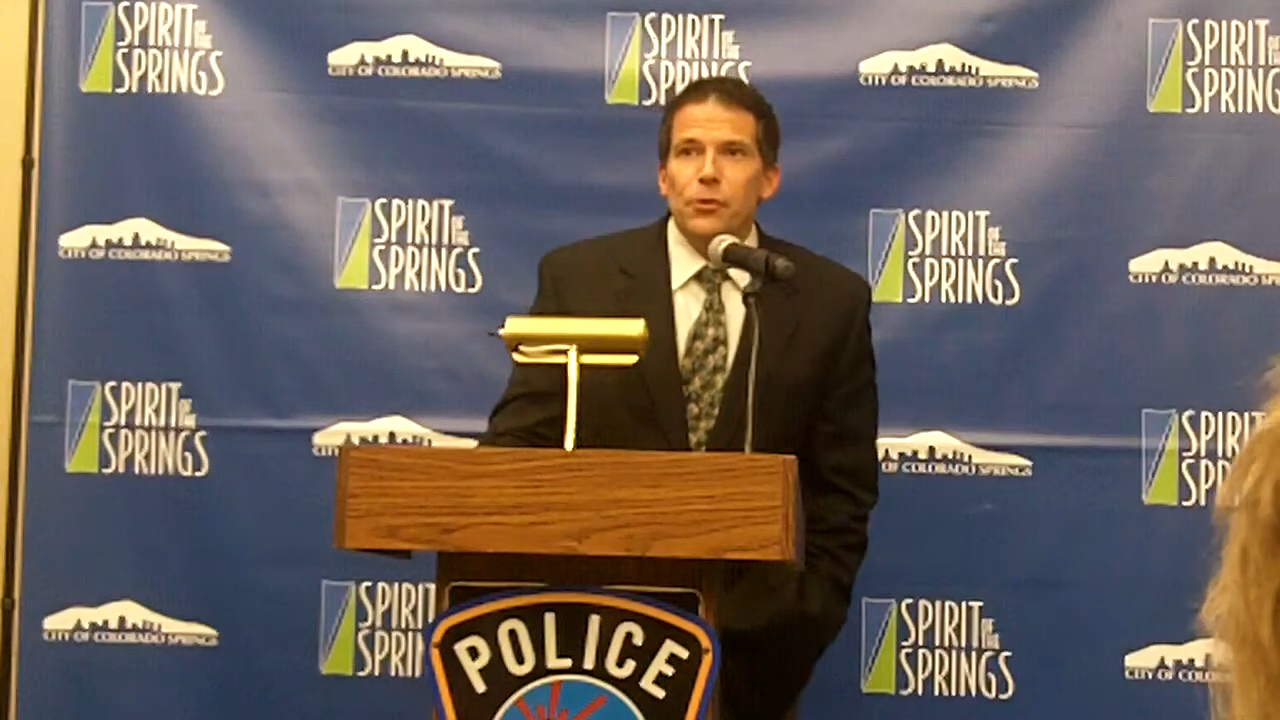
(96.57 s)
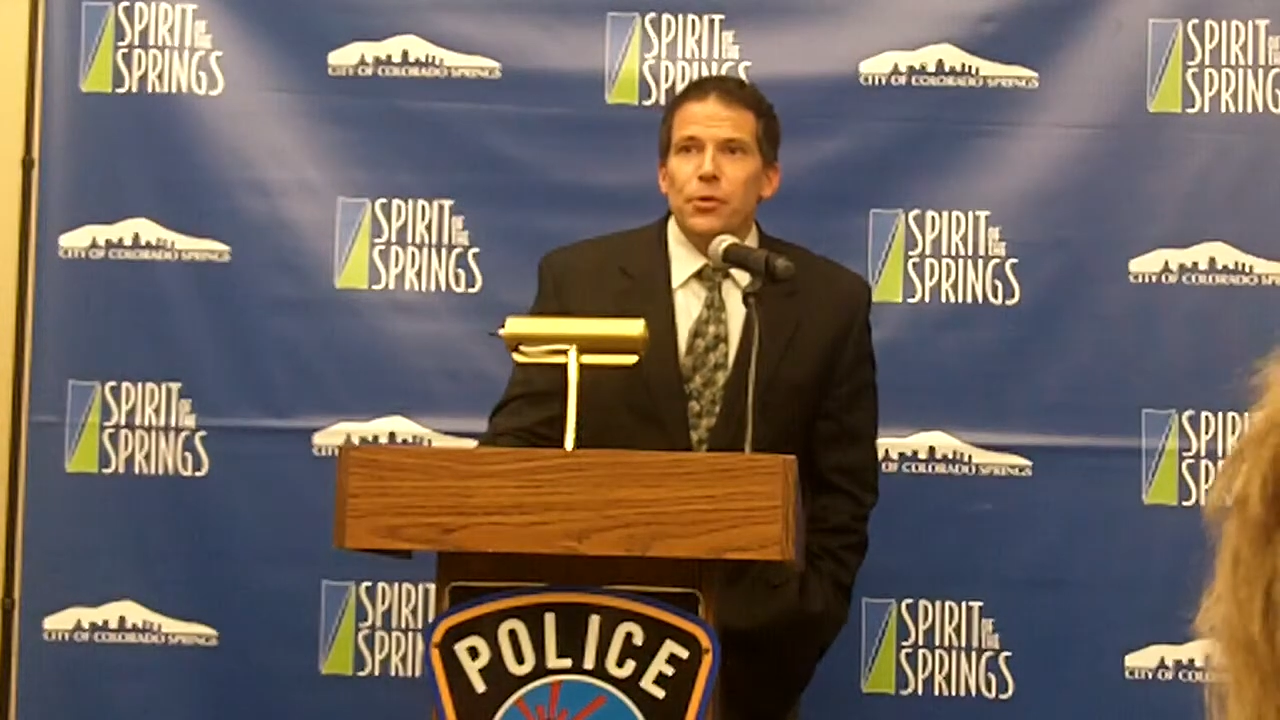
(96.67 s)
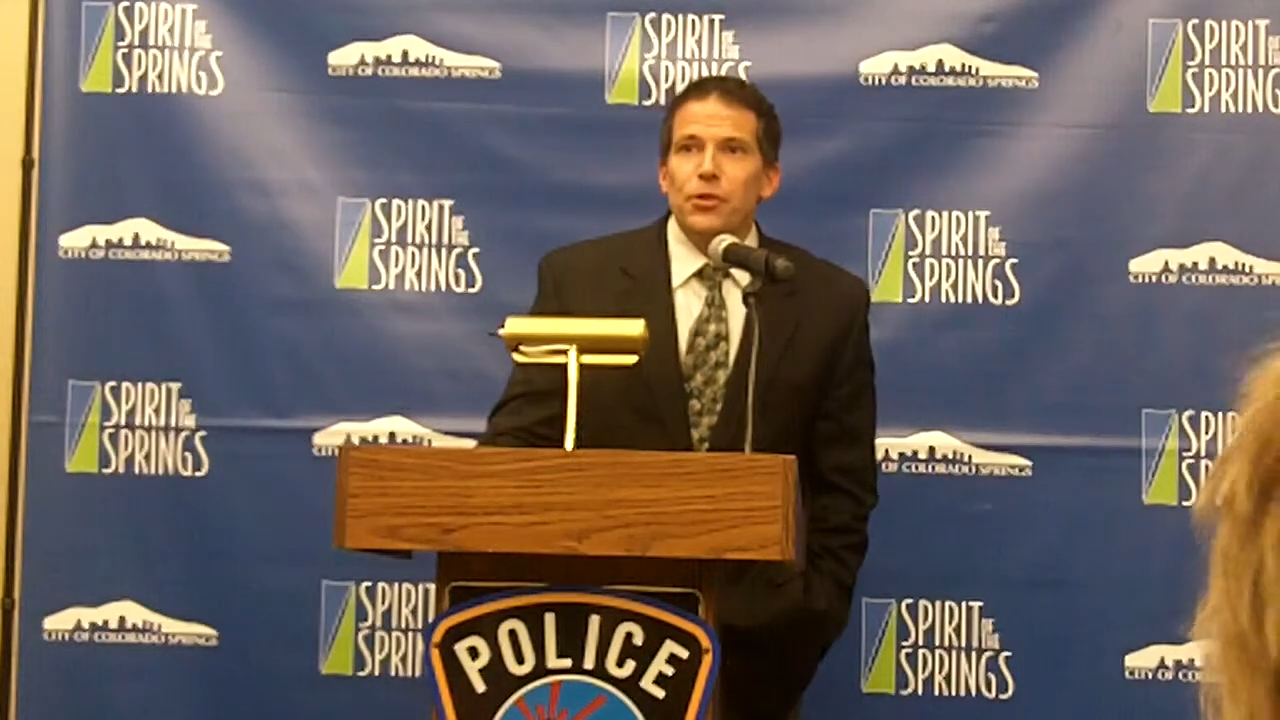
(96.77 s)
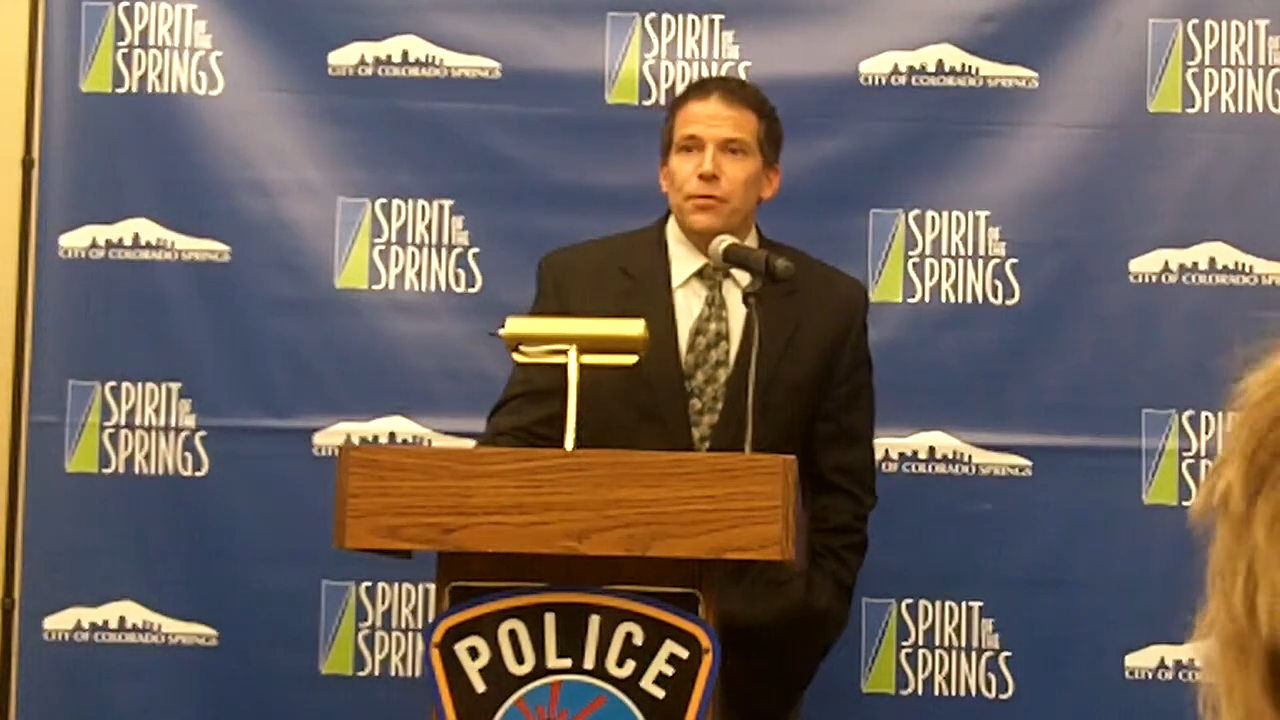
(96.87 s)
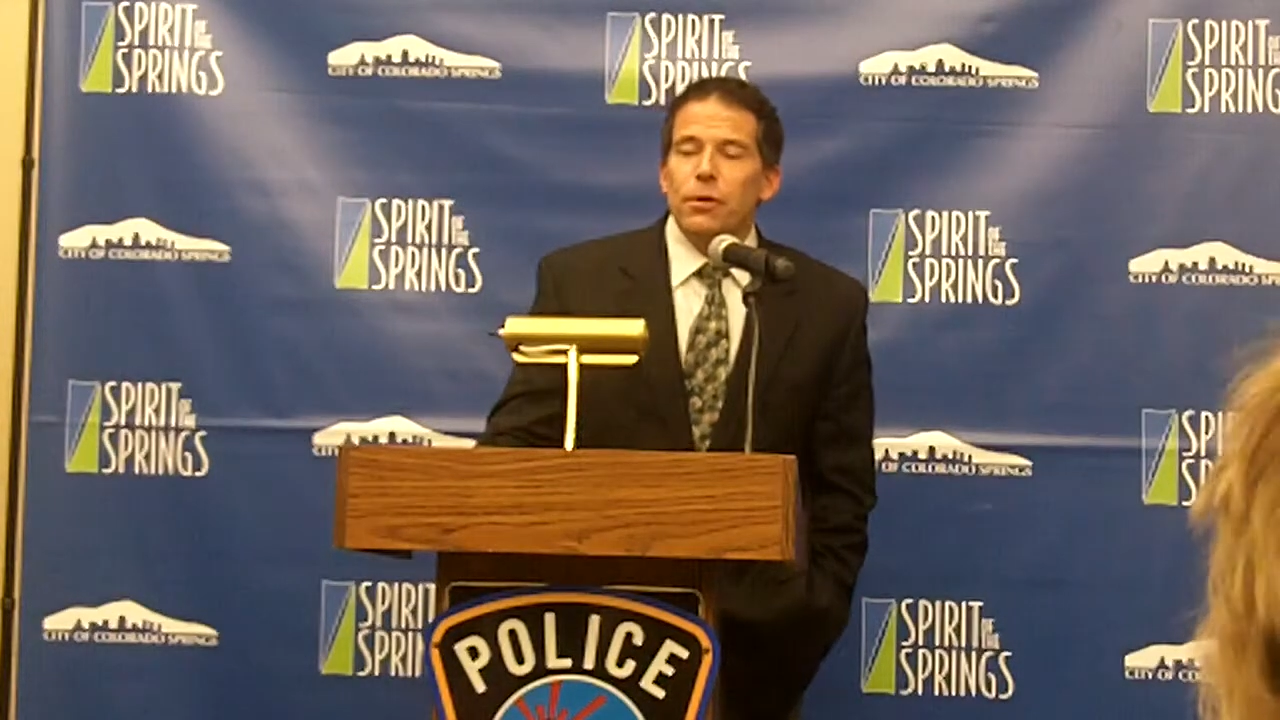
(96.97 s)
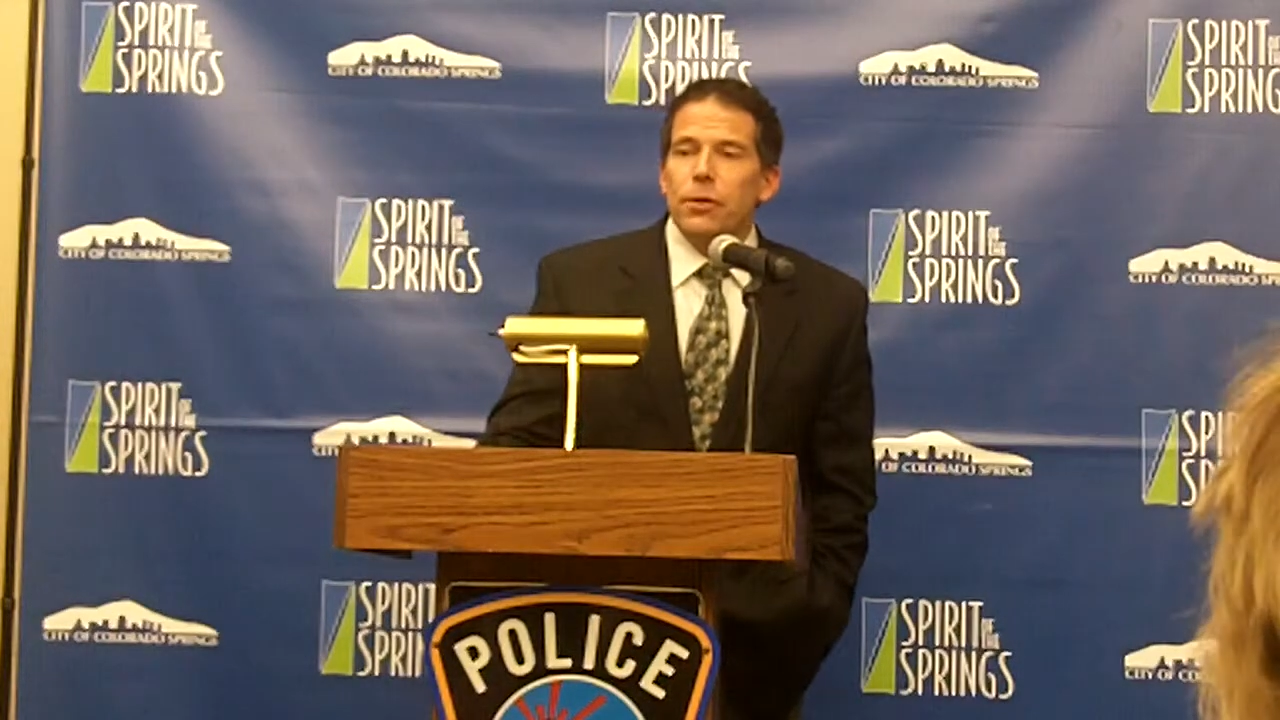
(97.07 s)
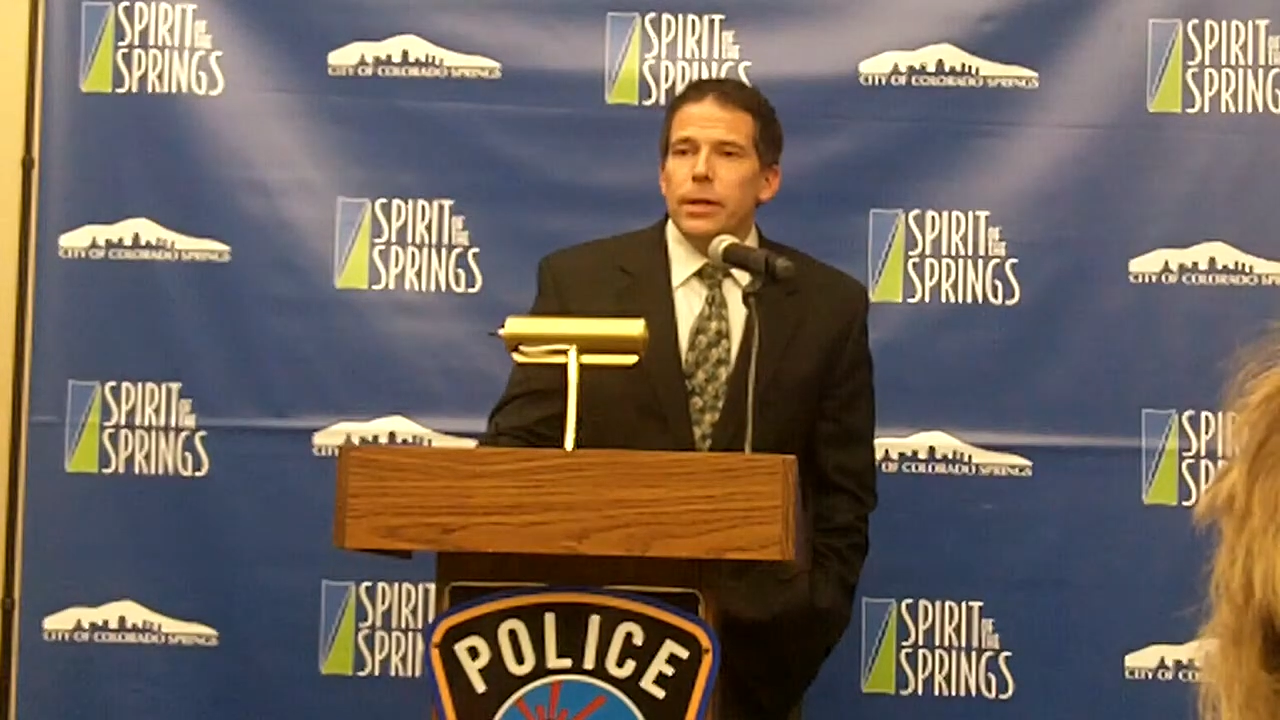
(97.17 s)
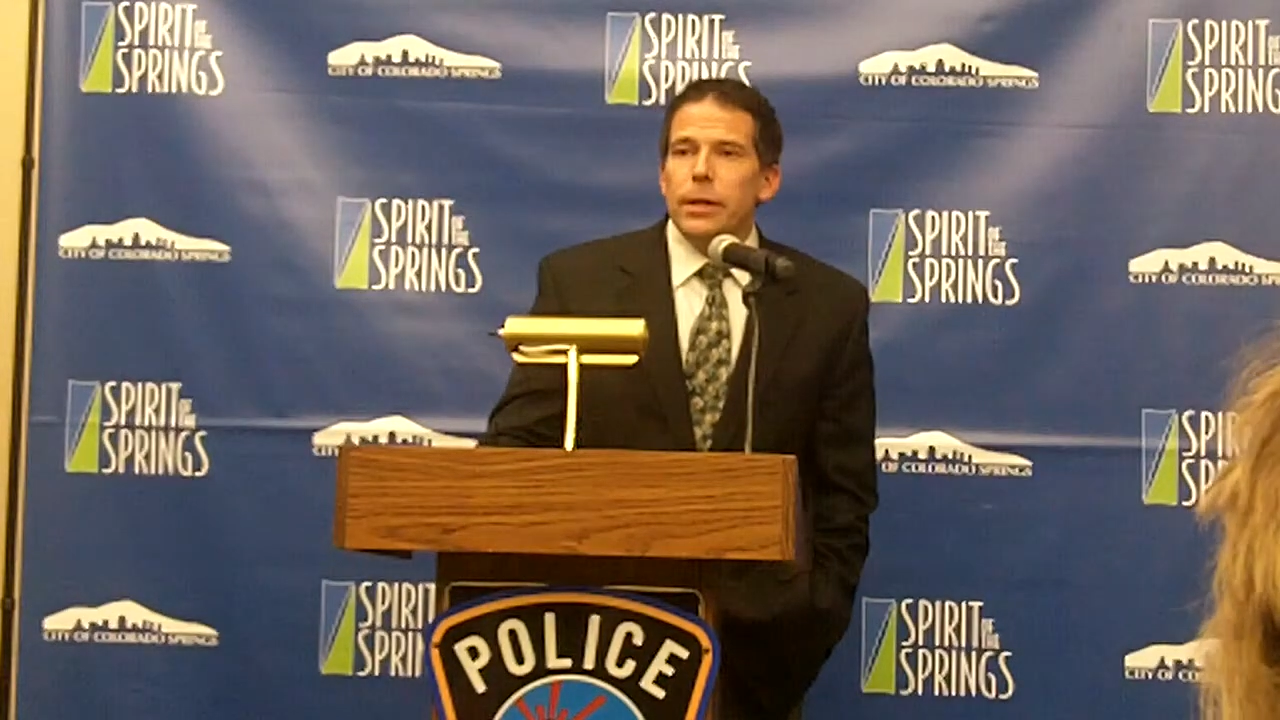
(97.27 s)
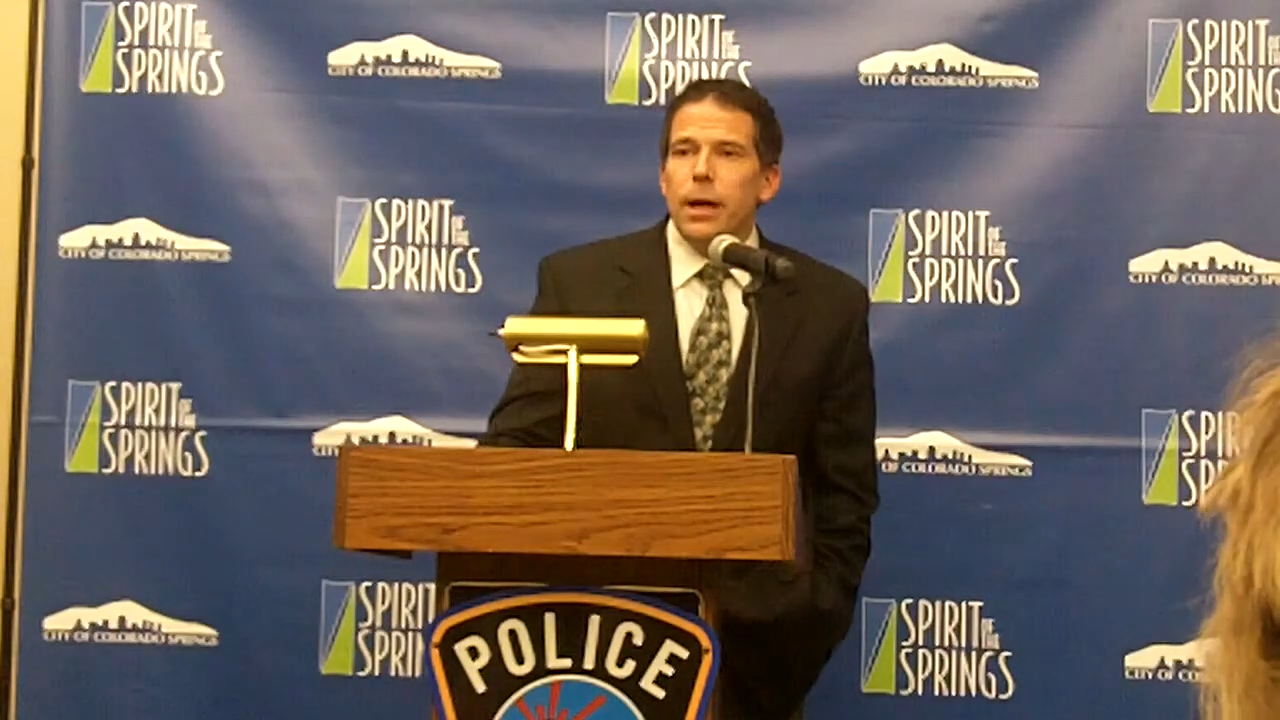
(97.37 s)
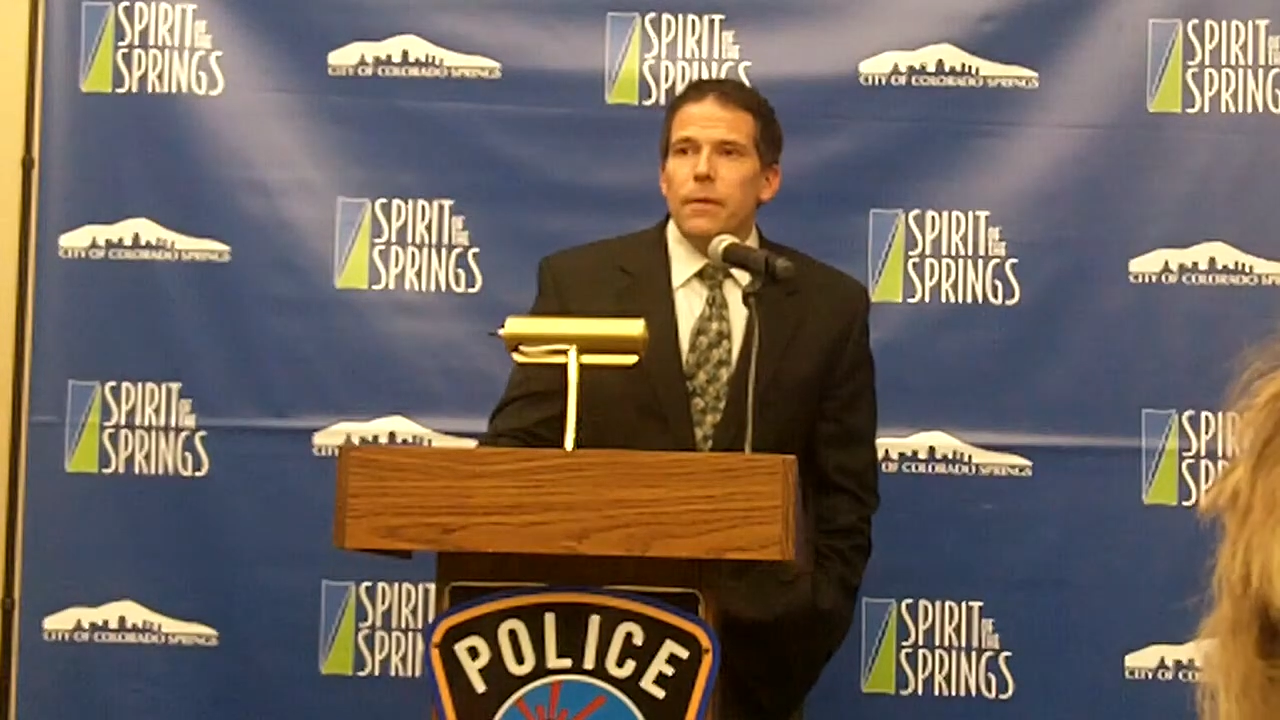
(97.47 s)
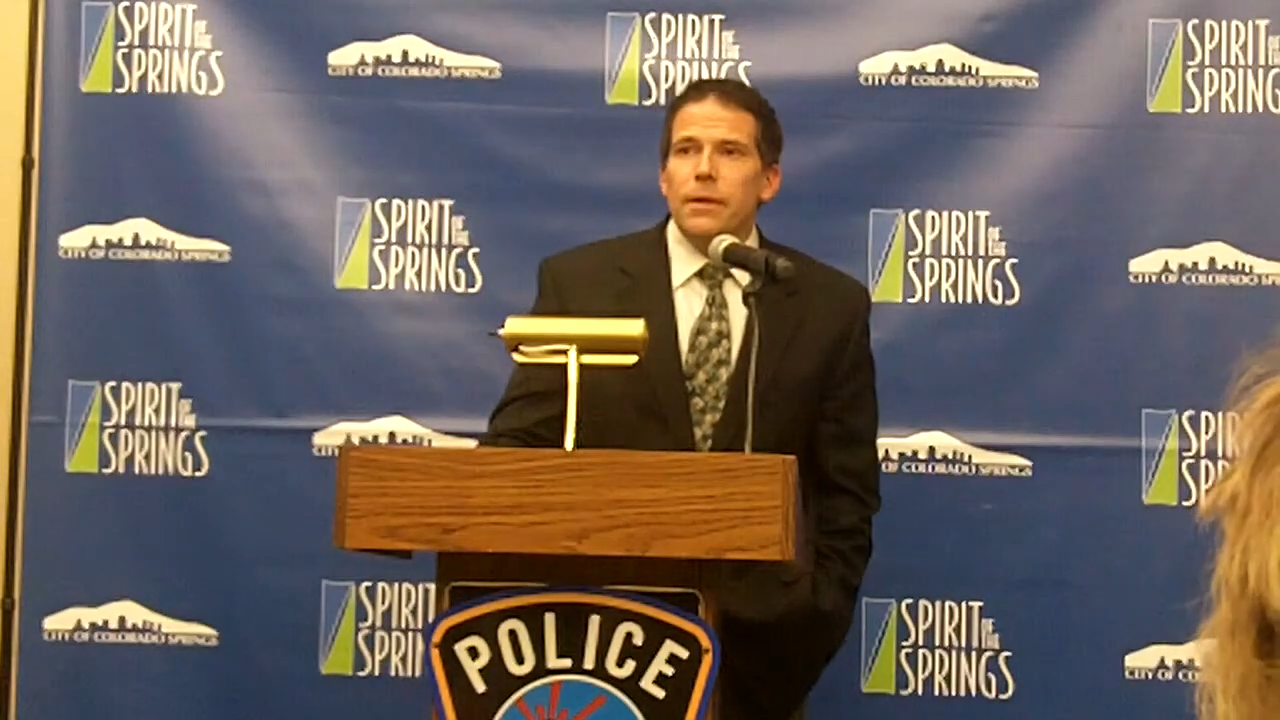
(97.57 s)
specifically